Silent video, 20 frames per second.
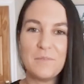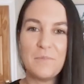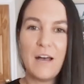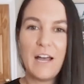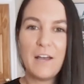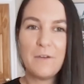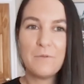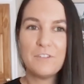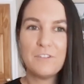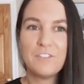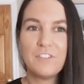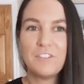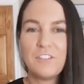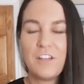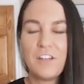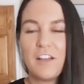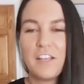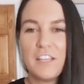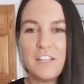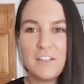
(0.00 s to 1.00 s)
I was just
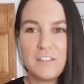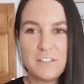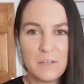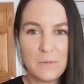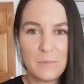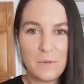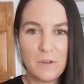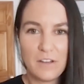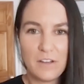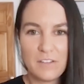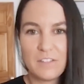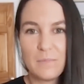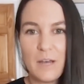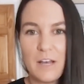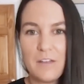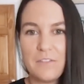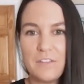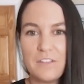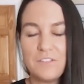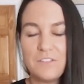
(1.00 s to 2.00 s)
talking to someone else
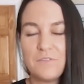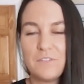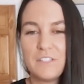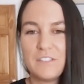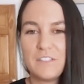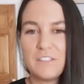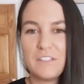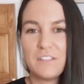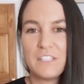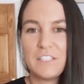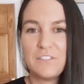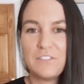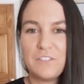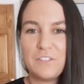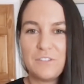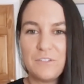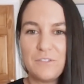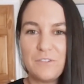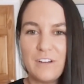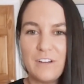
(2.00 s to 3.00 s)
about this recently
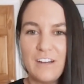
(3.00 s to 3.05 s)
too.